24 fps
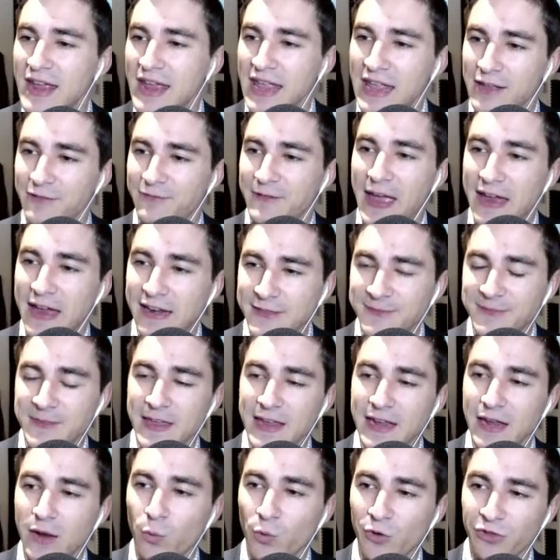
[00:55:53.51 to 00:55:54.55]
If
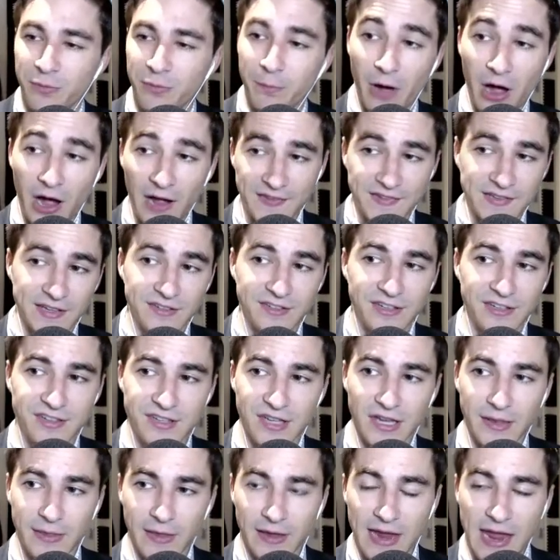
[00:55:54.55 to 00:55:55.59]
anything, with bots
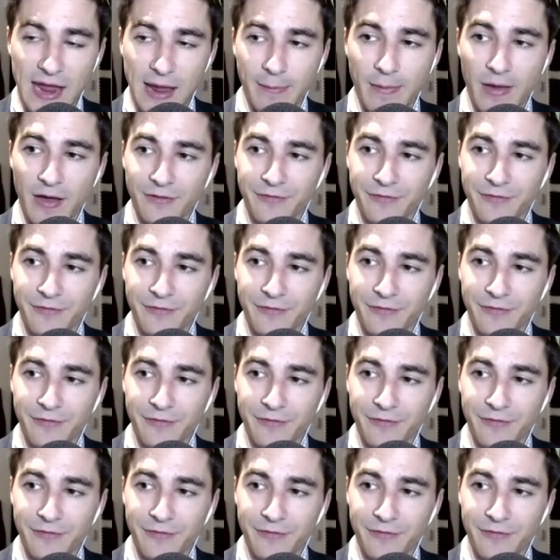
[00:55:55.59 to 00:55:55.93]
existing in the game,